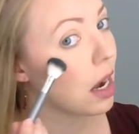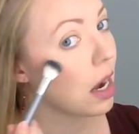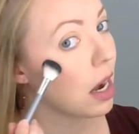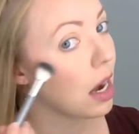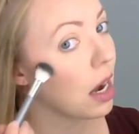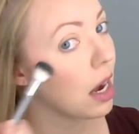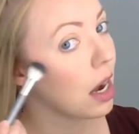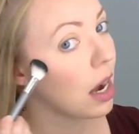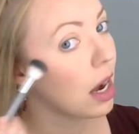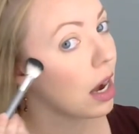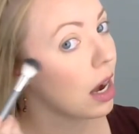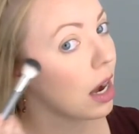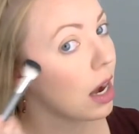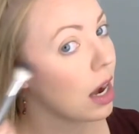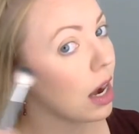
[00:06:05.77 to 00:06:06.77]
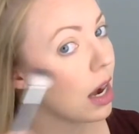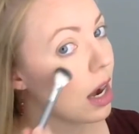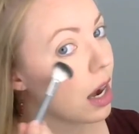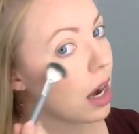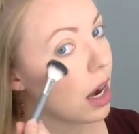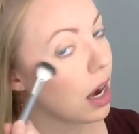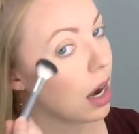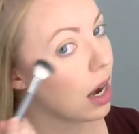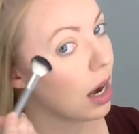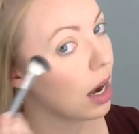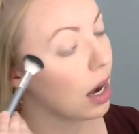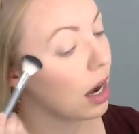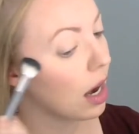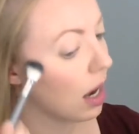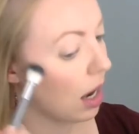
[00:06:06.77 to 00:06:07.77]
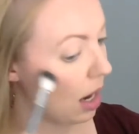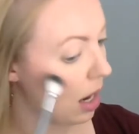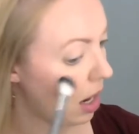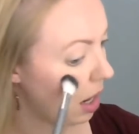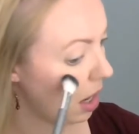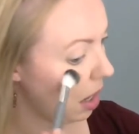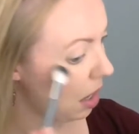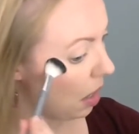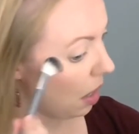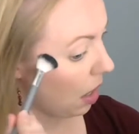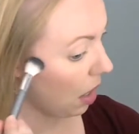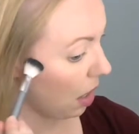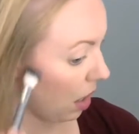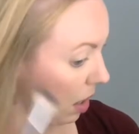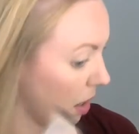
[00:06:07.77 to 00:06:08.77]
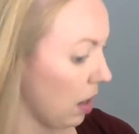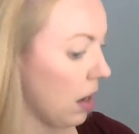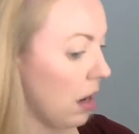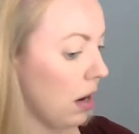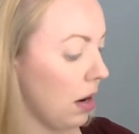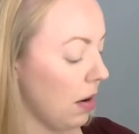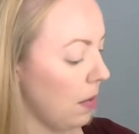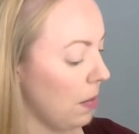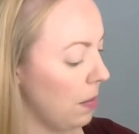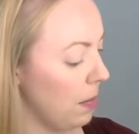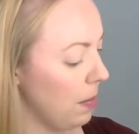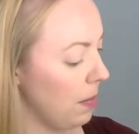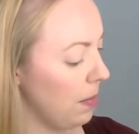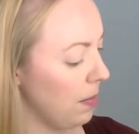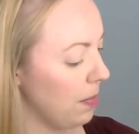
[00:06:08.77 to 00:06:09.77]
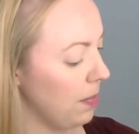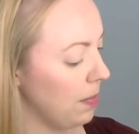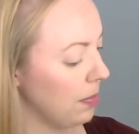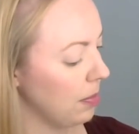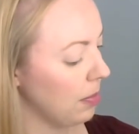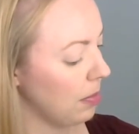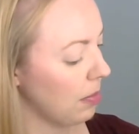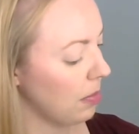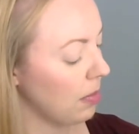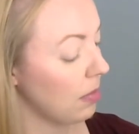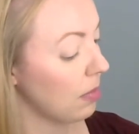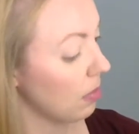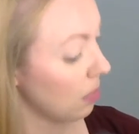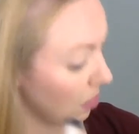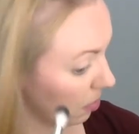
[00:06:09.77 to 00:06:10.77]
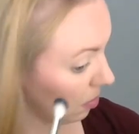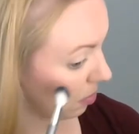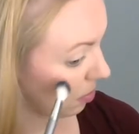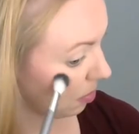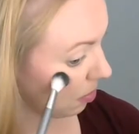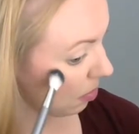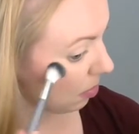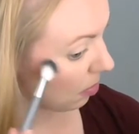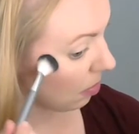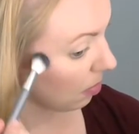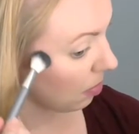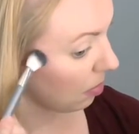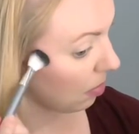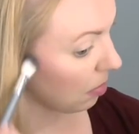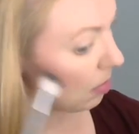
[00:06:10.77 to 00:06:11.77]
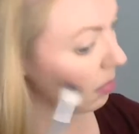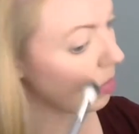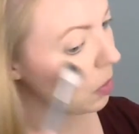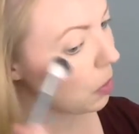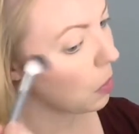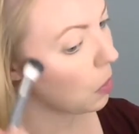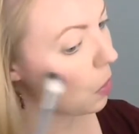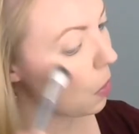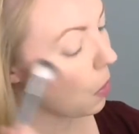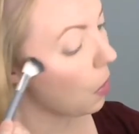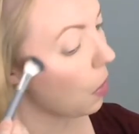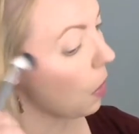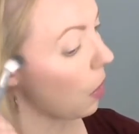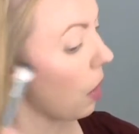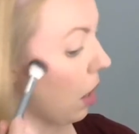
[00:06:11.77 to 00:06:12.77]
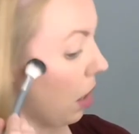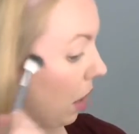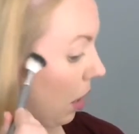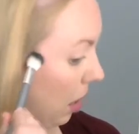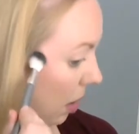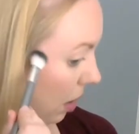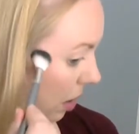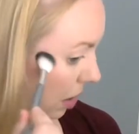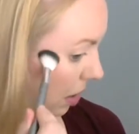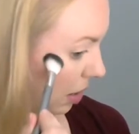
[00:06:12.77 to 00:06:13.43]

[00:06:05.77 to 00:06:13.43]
No one is speaking in this clip.